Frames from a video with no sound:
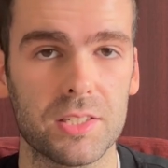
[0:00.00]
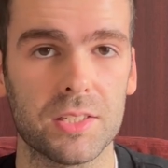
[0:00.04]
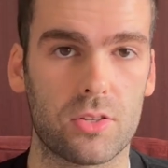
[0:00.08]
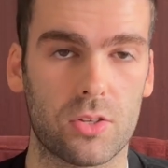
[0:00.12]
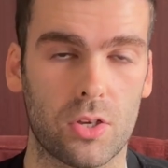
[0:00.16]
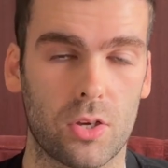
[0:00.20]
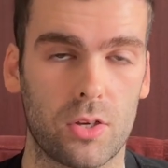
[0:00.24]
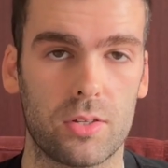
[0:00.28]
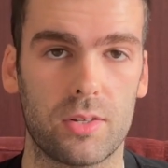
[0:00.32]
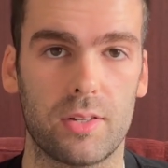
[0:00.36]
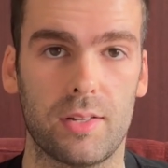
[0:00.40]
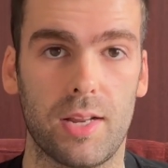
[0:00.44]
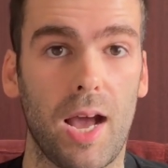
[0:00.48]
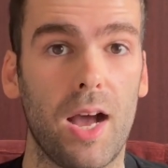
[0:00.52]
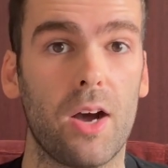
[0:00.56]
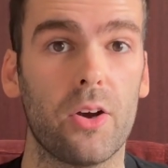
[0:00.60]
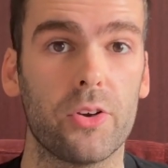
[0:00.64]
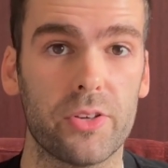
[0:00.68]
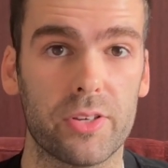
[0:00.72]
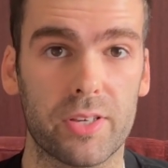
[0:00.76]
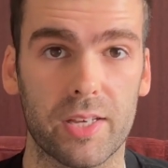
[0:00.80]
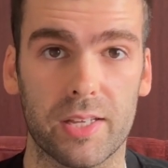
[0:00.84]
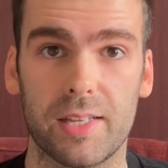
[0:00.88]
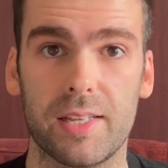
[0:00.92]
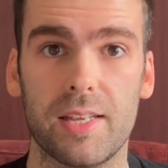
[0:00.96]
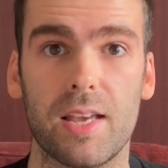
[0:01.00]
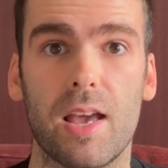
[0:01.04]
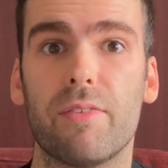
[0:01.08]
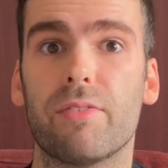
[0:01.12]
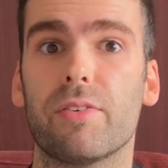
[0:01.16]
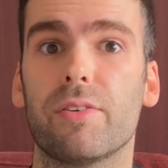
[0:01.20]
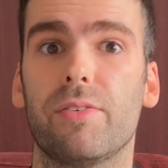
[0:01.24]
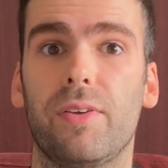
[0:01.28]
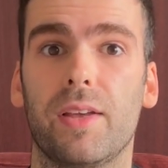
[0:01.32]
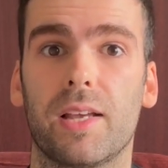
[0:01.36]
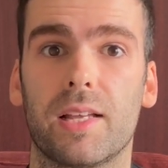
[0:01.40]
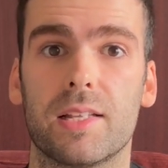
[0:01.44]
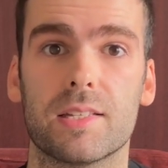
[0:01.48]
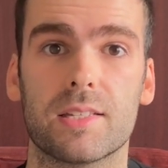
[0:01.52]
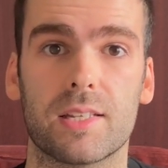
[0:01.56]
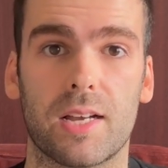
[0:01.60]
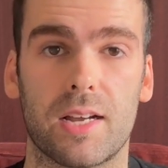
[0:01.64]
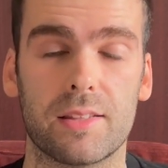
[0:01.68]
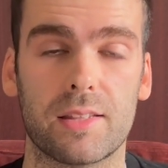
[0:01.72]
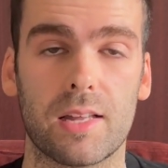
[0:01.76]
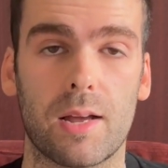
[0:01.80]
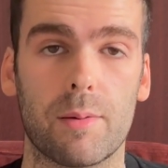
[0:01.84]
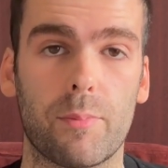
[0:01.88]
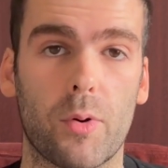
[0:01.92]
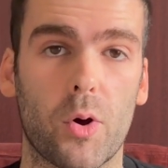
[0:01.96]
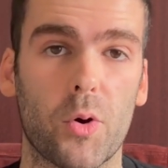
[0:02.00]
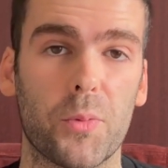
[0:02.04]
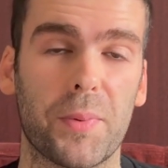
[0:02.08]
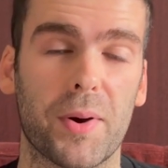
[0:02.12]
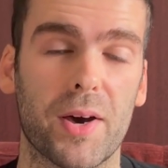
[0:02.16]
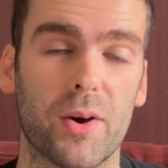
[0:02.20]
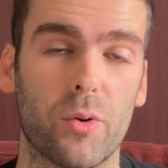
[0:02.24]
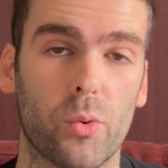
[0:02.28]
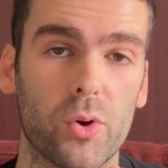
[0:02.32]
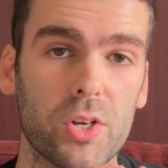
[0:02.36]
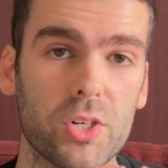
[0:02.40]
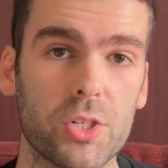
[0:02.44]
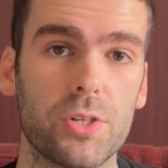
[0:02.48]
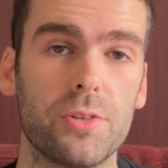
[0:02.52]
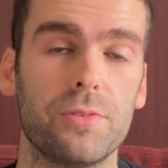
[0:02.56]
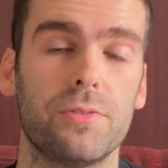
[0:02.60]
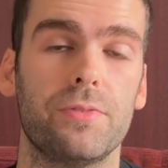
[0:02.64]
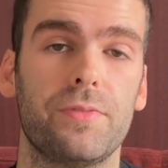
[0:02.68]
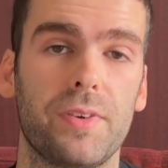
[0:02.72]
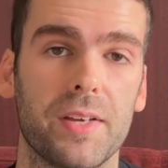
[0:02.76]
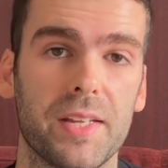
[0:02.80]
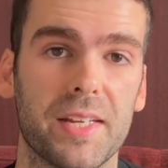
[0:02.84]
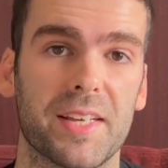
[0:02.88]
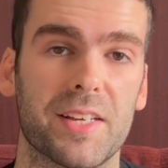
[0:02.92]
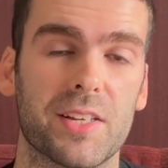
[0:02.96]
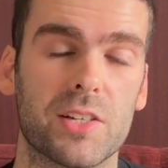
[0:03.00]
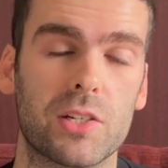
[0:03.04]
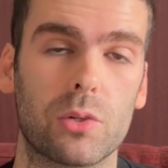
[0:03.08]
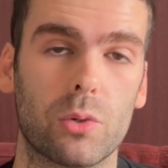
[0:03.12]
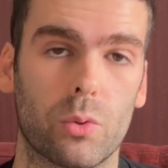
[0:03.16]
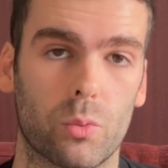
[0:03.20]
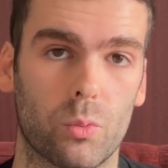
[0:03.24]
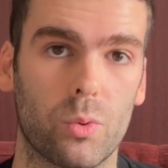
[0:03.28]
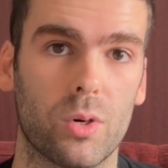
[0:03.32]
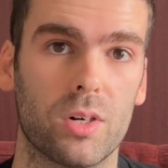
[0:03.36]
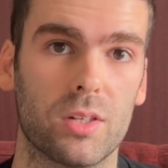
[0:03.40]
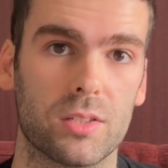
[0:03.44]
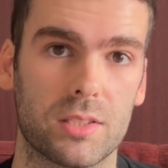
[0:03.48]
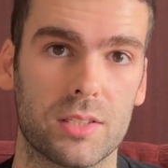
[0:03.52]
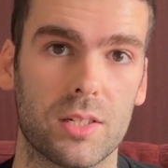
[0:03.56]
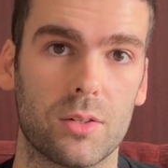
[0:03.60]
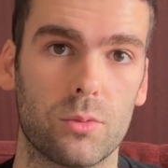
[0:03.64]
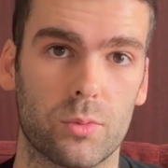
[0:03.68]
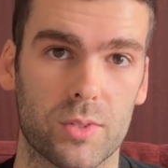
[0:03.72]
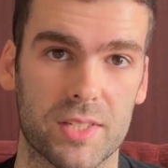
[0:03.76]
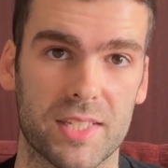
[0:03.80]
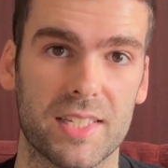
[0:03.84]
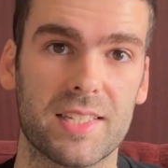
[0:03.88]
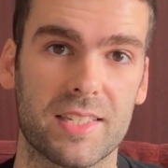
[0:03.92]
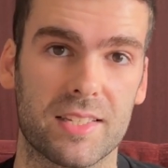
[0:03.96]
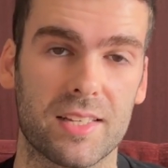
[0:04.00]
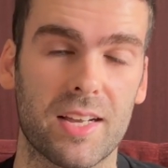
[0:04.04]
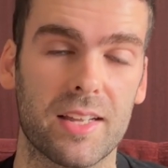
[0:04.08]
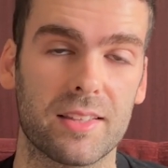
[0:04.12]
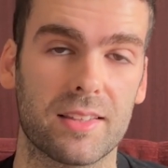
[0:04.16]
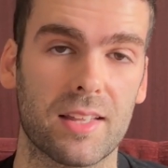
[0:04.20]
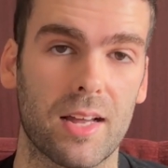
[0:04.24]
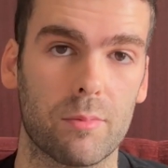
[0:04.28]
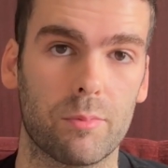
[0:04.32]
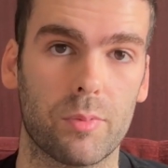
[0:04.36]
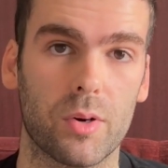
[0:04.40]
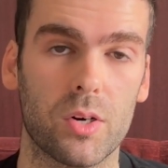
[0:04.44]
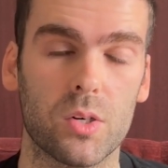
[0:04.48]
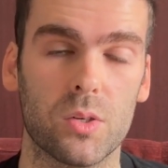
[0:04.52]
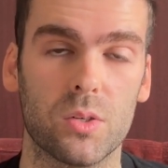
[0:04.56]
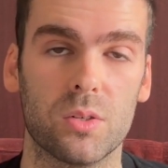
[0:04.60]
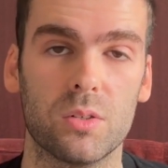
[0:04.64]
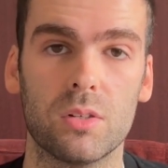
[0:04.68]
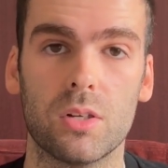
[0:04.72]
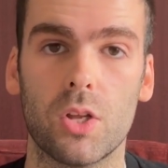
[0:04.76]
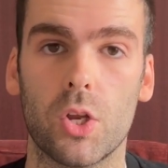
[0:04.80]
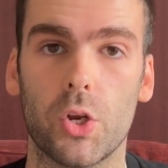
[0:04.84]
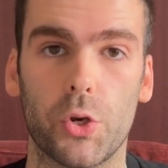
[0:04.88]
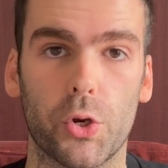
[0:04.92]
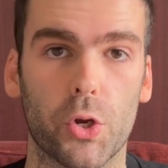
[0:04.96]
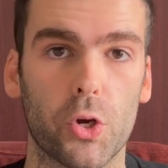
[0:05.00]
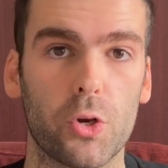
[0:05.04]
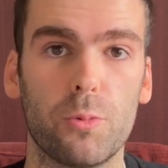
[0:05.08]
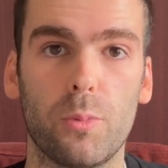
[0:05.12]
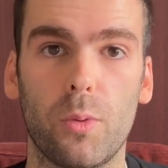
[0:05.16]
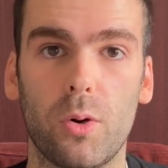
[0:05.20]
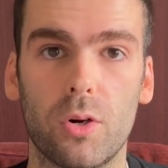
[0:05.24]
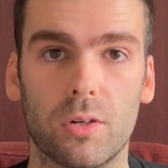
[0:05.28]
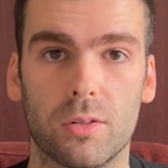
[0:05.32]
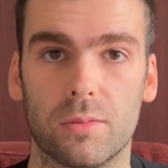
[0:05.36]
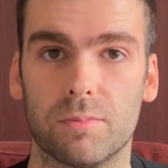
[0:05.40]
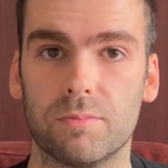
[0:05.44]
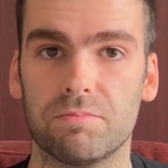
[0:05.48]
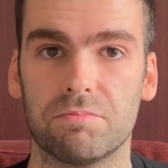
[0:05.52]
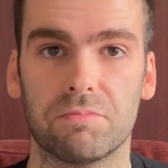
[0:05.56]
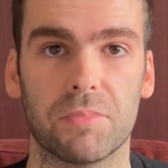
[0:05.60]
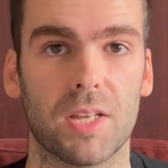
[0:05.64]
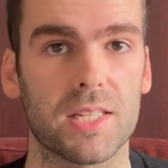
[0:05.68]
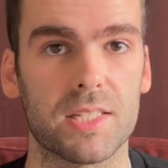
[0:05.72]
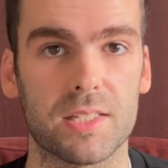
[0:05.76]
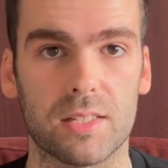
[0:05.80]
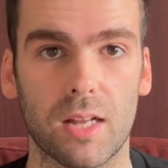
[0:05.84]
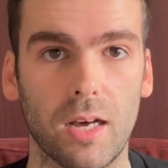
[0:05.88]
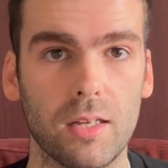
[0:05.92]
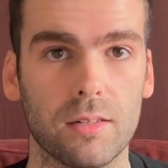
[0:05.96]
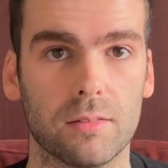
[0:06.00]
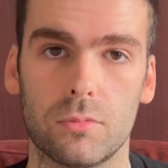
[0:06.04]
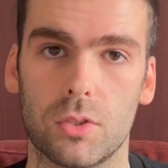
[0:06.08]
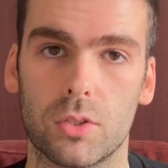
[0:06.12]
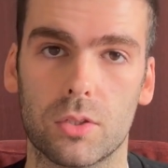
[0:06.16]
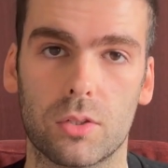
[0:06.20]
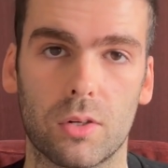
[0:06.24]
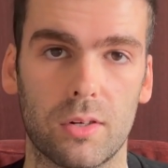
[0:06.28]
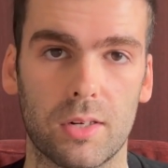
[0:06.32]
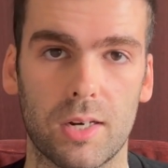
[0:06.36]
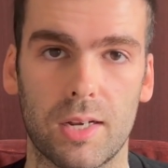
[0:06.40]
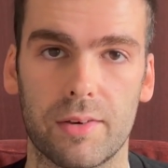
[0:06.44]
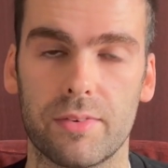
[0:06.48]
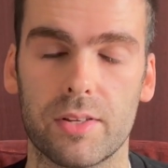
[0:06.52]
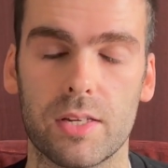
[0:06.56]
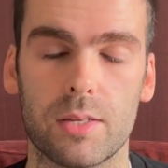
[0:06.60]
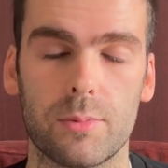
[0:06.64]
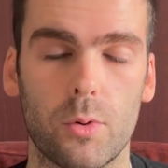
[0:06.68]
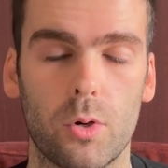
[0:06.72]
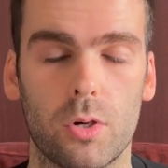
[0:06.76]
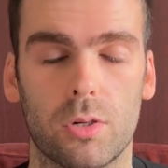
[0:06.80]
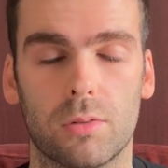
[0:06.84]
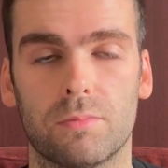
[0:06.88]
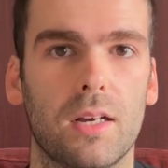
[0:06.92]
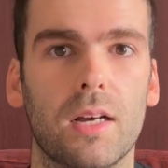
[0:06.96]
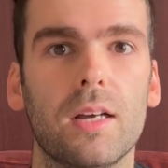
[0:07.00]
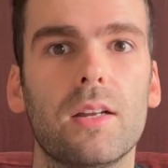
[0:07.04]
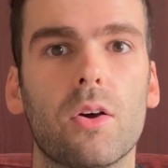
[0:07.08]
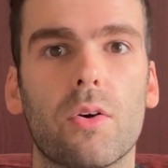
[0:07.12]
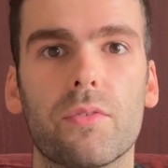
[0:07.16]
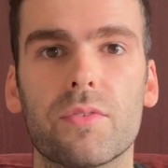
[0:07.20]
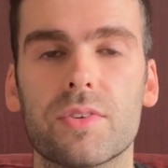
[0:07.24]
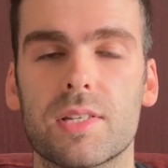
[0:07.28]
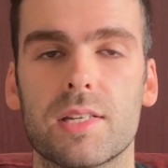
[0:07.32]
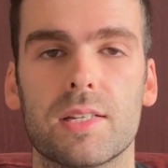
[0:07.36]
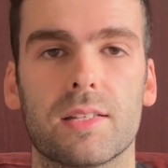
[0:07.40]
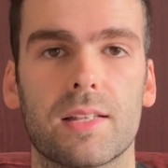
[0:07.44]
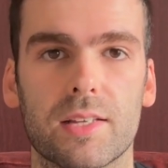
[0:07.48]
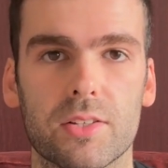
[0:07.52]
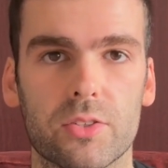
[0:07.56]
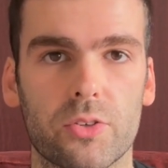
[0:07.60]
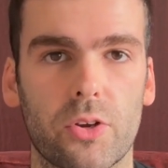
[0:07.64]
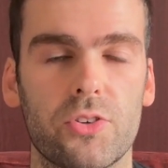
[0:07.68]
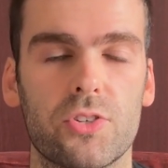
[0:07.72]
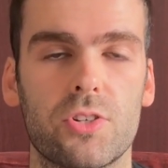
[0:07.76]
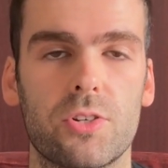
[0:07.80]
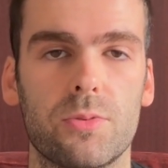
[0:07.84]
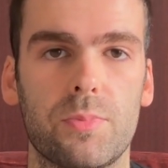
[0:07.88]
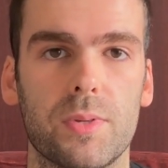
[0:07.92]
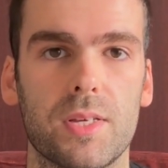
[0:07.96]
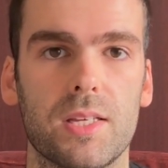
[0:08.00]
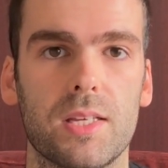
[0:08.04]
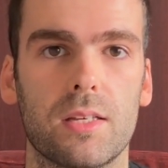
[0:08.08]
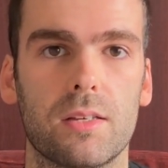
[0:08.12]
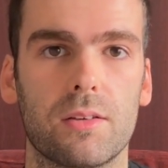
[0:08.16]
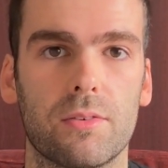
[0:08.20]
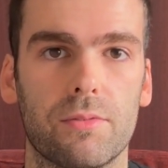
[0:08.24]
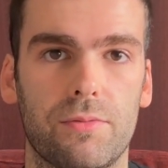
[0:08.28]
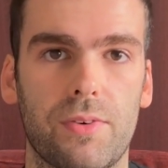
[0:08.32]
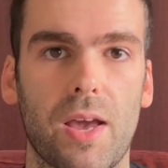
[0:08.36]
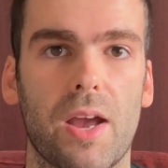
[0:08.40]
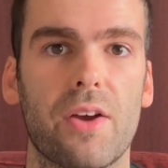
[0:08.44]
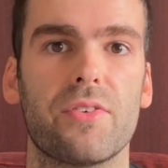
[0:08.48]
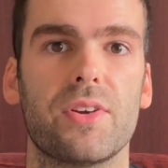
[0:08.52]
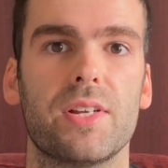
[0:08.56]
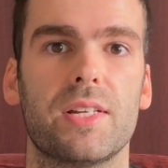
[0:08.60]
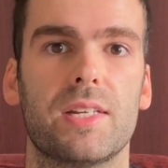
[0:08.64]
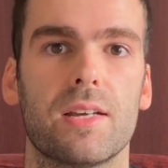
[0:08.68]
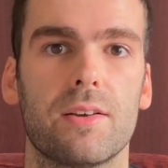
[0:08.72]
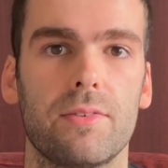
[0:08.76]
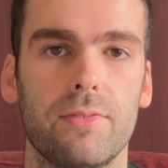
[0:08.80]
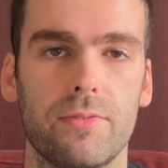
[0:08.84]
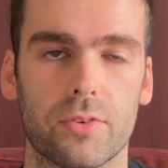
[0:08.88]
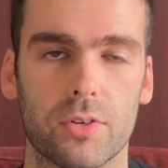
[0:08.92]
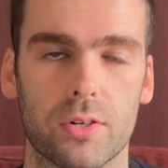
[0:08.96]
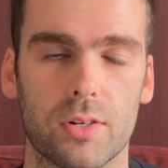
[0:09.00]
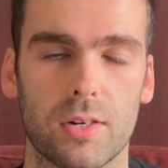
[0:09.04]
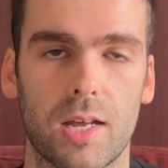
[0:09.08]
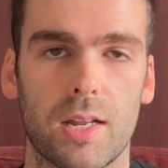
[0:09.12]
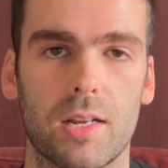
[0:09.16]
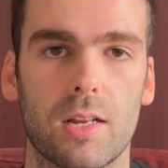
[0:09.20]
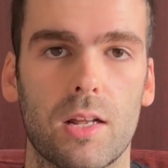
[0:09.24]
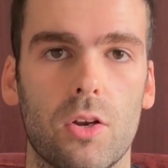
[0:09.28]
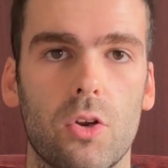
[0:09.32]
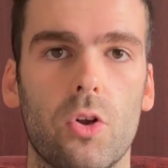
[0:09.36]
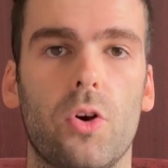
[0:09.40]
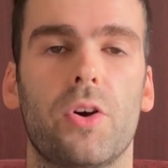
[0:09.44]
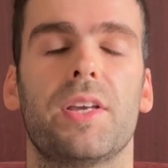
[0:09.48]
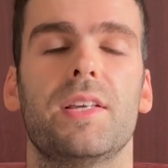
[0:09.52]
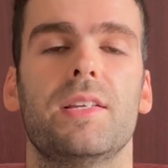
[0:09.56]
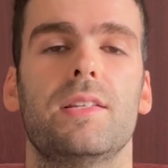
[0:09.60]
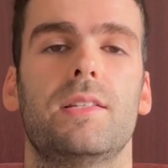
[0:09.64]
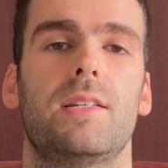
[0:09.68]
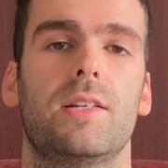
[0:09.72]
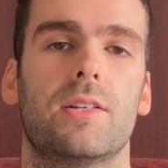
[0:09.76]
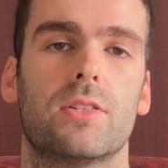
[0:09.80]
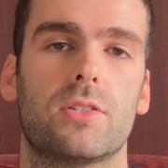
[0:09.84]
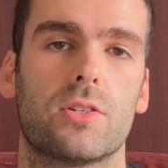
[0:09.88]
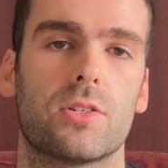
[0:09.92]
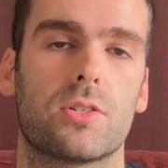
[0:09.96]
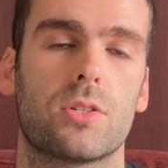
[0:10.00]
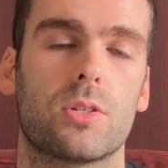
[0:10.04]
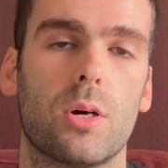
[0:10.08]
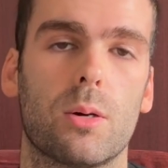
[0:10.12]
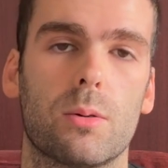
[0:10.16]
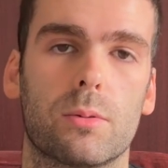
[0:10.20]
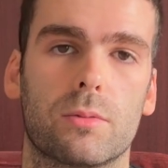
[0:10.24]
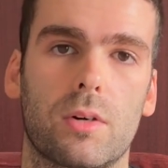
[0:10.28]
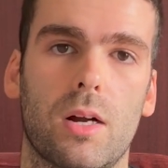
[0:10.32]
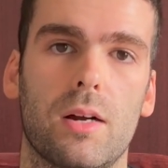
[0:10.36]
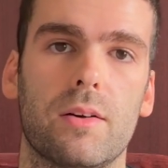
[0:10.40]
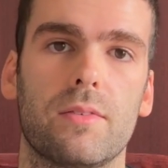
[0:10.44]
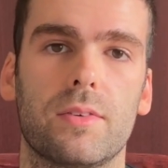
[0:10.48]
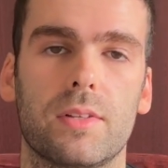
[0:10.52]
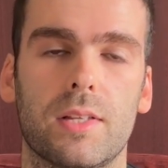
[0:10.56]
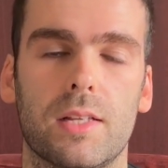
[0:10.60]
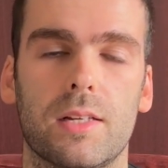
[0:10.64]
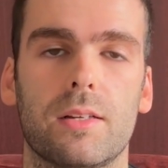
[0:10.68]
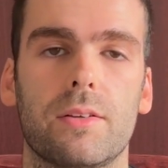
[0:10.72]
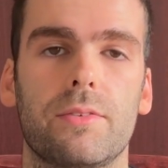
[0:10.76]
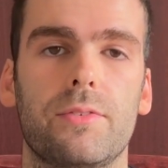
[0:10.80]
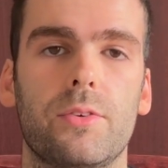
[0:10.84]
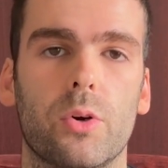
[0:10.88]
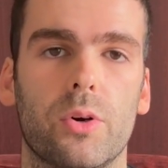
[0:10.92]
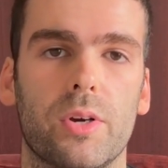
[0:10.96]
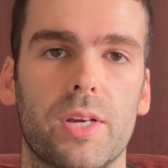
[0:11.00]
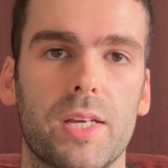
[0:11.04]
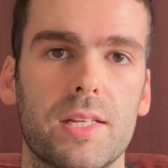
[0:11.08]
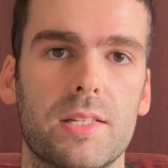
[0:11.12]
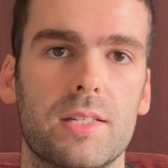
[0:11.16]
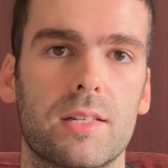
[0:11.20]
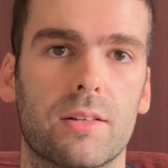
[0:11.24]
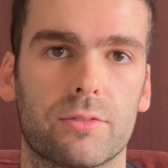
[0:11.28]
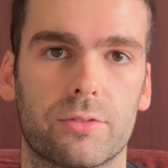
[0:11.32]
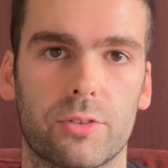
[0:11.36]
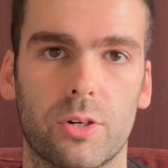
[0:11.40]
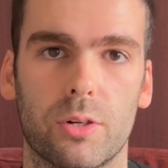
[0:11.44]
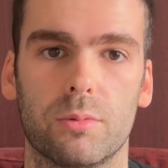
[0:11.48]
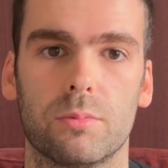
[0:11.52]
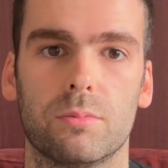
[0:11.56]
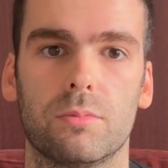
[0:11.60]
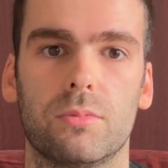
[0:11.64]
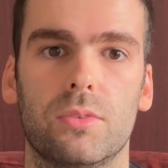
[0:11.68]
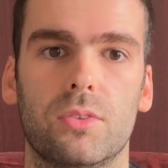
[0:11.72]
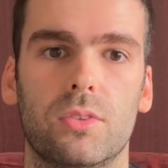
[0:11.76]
So now you can eat everything inside that bowl, but once you finish what was inside that bowl, no more. It's done. You can't have any more. And obviously that's going to be very different and a lot easier to stop rather than if you're eating from